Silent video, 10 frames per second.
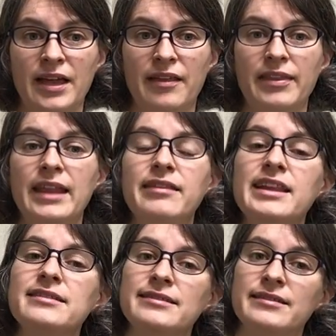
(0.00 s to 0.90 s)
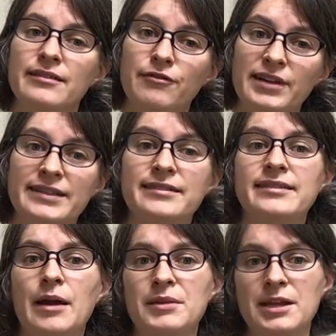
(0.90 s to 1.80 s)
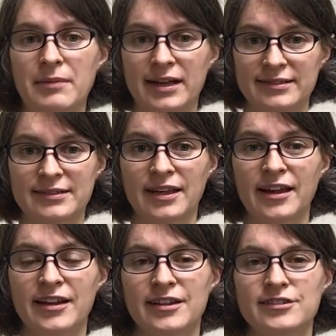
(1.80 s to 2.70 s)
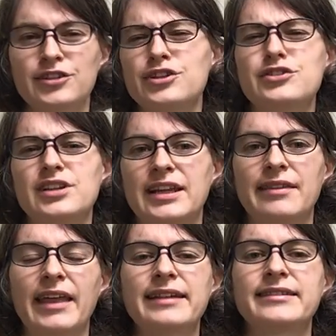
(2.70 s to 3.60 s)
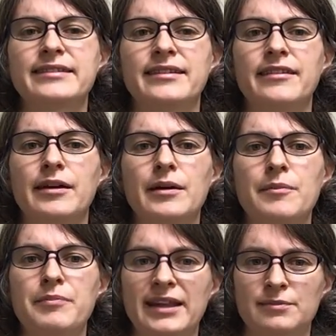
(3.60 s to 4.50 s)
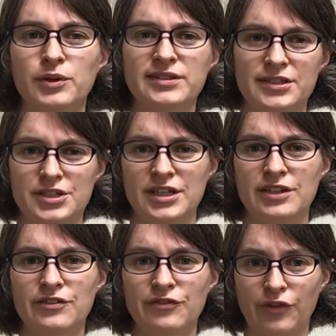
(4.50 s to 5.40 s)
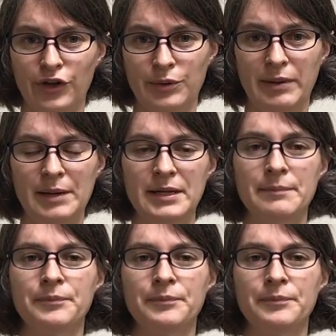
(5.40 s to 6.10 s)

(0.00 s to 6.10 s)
then these risks are minimized. So usually that's the best position for your baby.